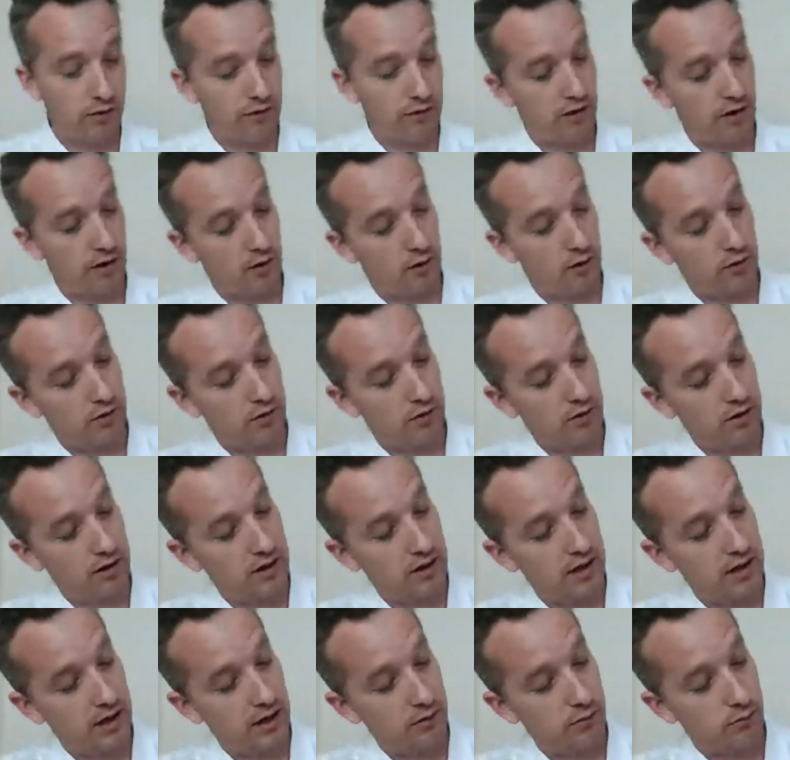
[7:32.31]
So
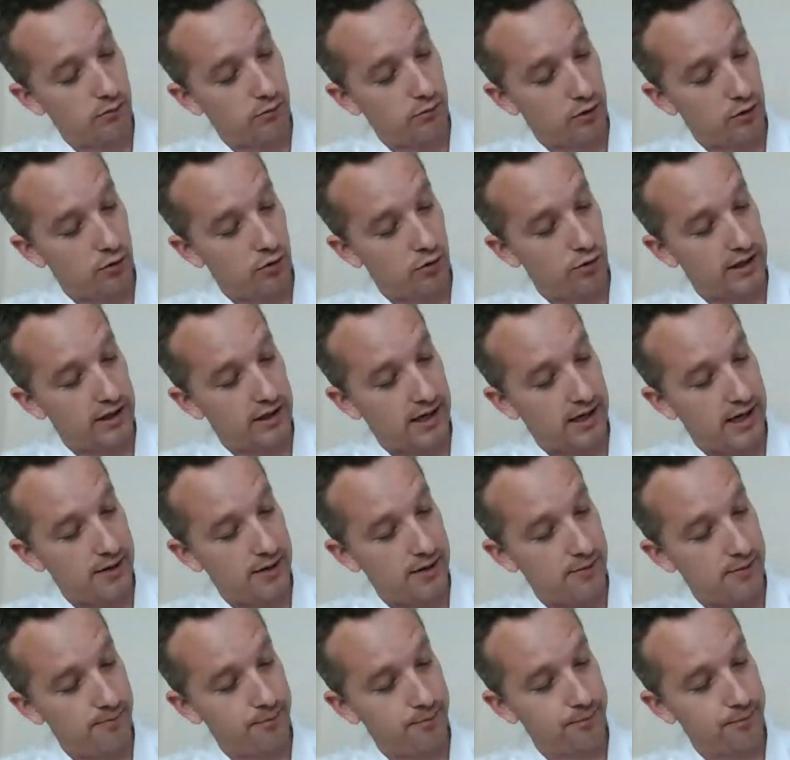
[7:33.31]
click recording
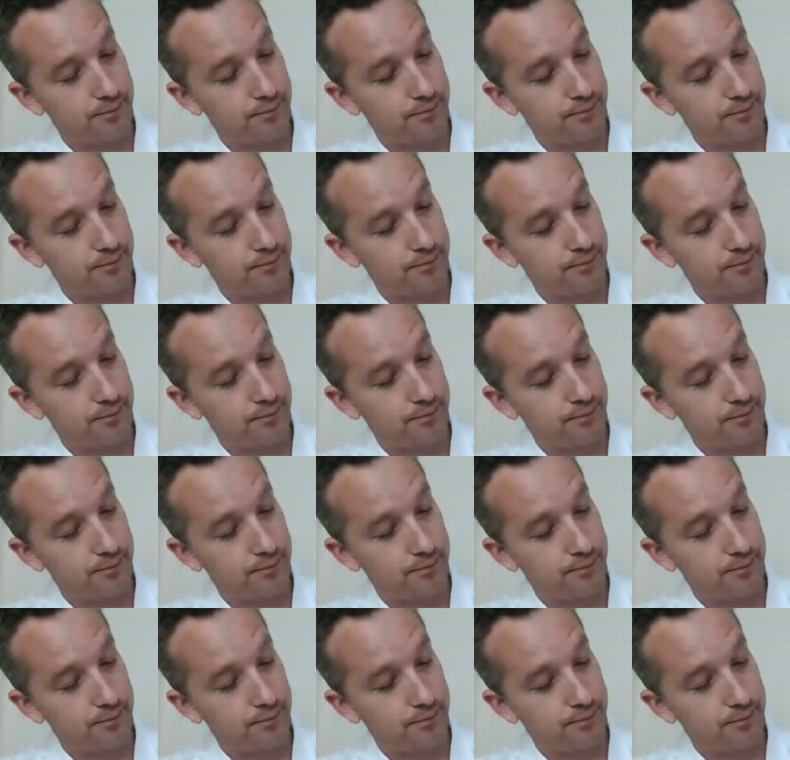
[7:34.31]
now.